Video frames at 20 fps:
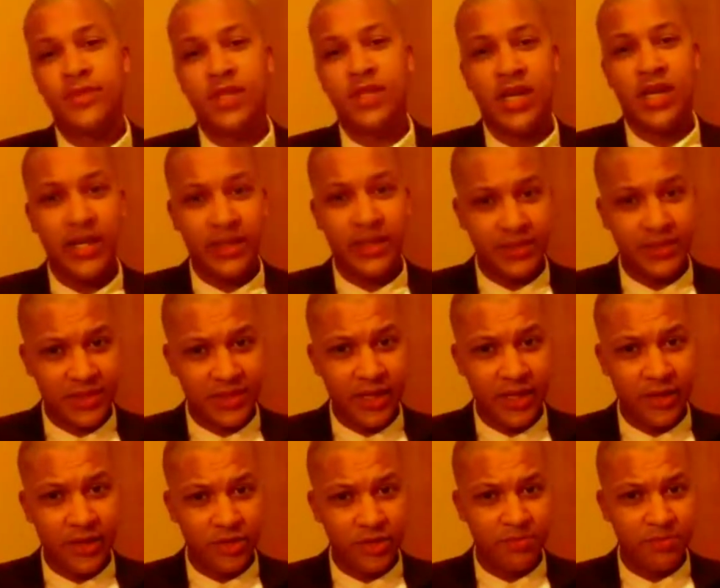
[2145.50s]
and say
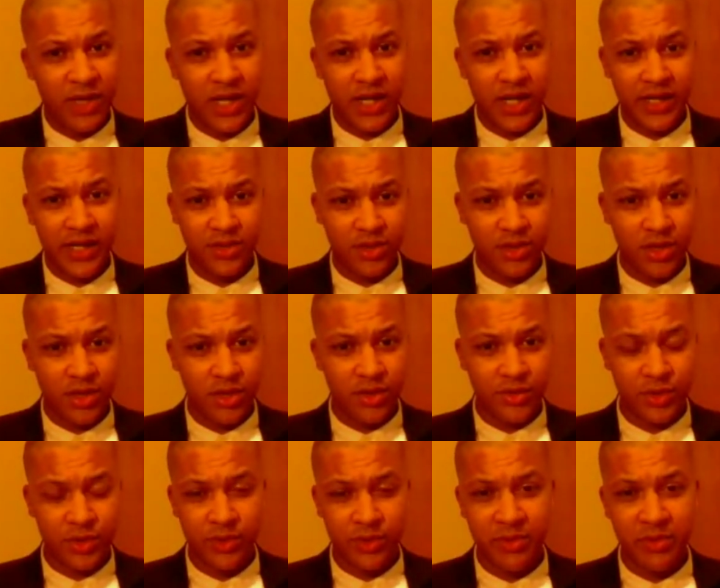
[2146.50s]
goodbye to those
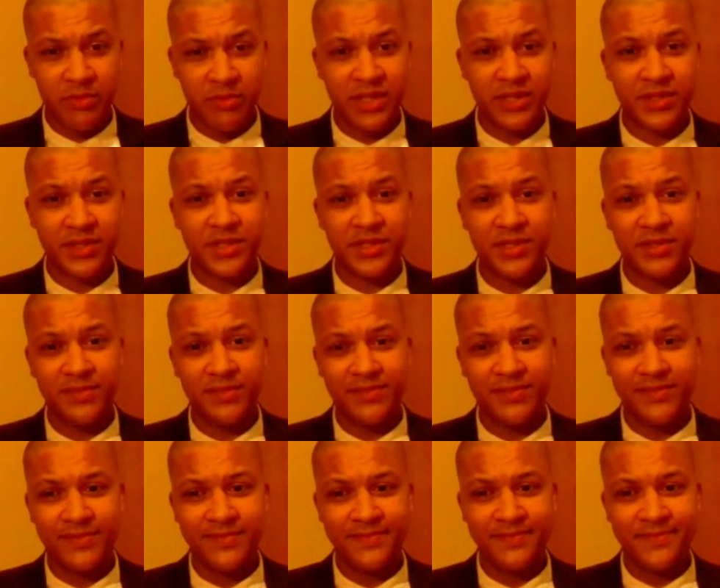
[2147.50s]
who will be missed,
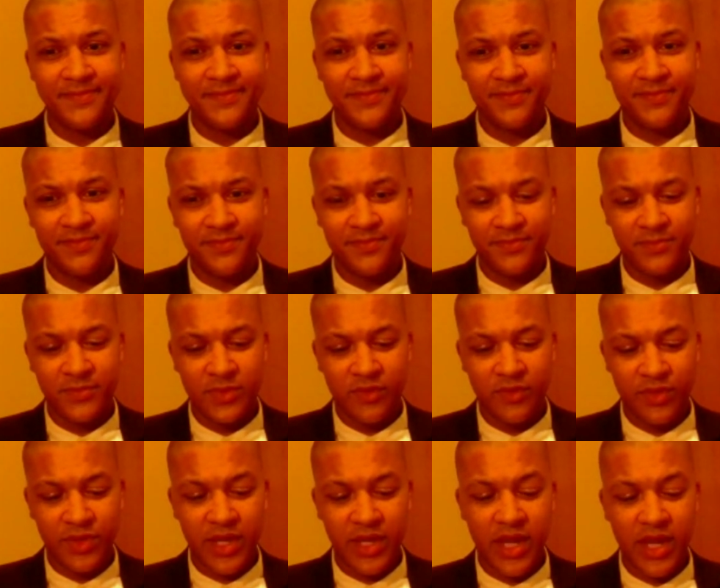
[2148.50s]

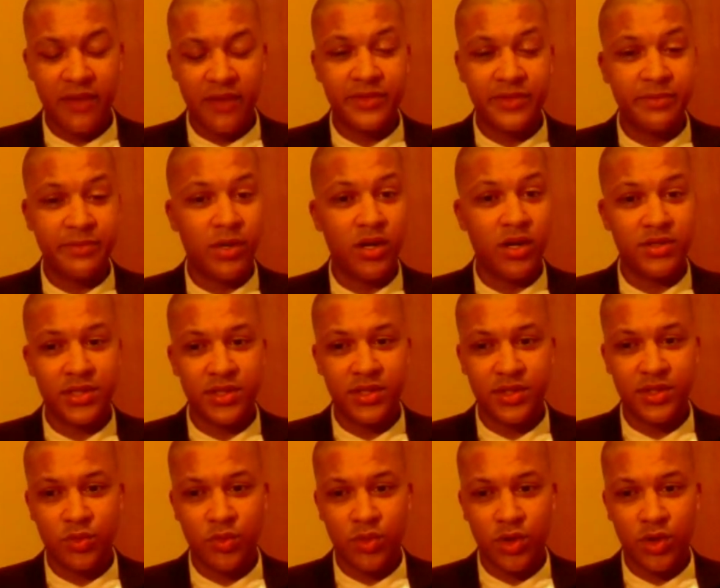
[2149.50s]
for they have departed
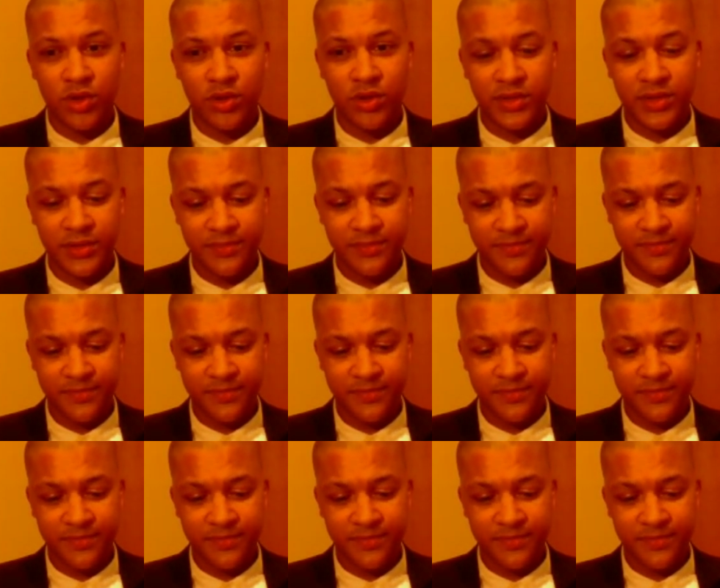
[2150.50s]
this world.